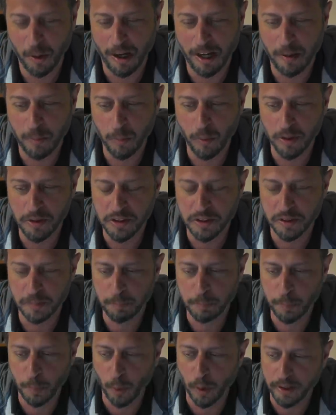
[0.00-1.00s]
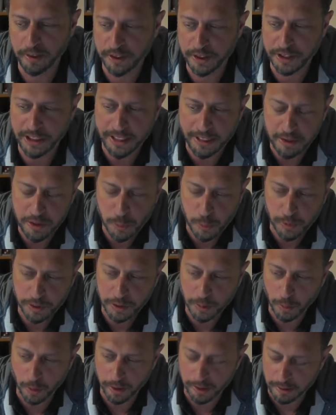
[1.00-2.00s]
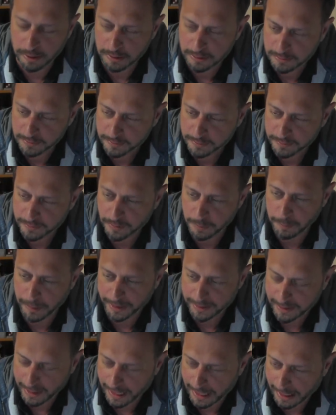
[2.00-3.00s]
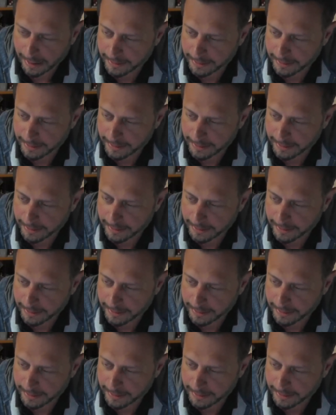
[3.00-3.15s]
I once bought tea tree oil for my cock.